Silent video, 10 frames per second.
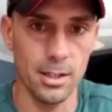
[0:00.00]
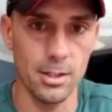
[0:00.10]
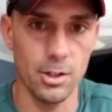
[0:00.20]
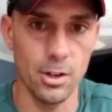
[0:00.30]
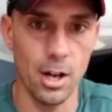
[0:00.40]

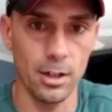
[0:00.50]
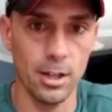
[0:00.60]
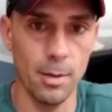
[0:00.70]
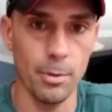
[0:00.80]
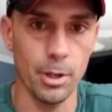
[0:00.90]
you're not
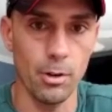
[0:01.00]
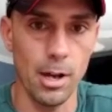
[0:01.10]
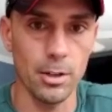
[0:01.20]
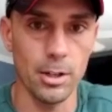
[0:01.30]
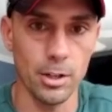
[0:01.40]
cupping
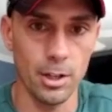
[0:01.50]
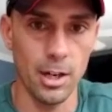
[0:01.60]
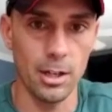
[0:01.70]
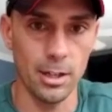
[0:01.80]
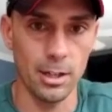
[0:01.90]
around it, you're kind
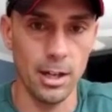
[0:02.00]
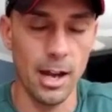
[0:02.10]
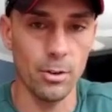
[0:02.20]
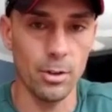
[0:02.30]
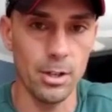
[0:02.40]
of like
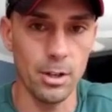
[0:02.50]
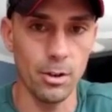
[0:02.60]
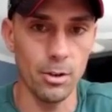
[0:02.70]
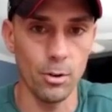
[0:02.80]
out here,